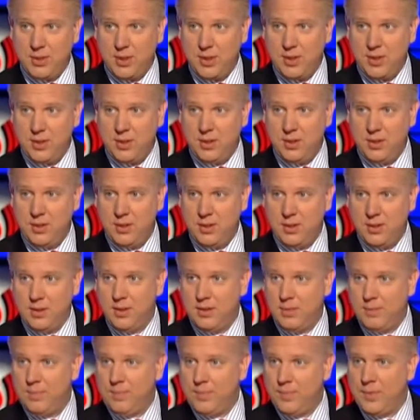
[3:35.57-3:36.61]
United States
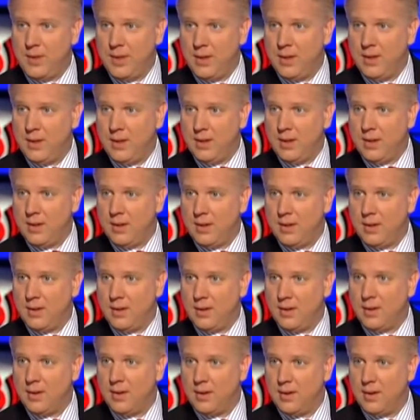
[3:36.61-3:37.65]
Climate Action